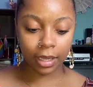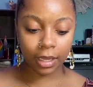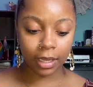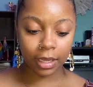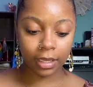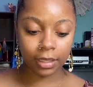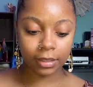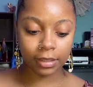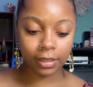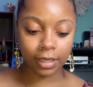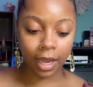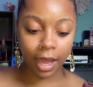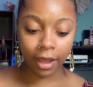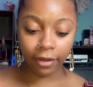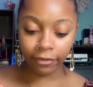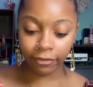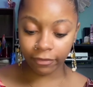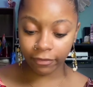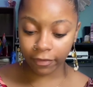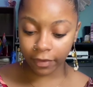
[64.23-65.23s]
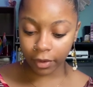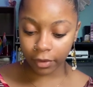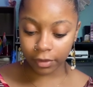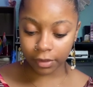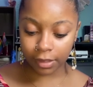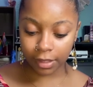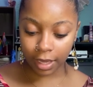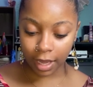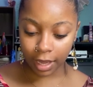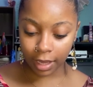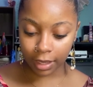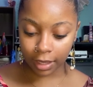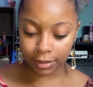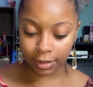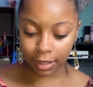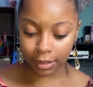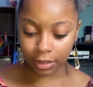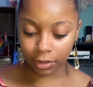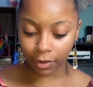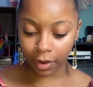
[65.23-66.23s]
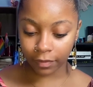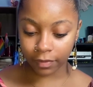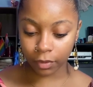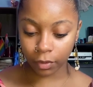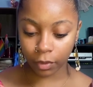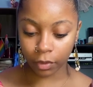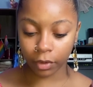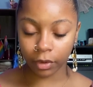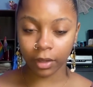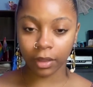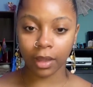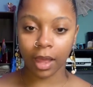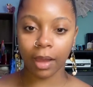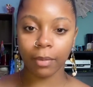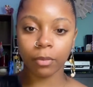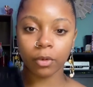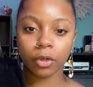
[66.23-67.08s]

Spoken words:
is not filled yet because I still have to order a lot more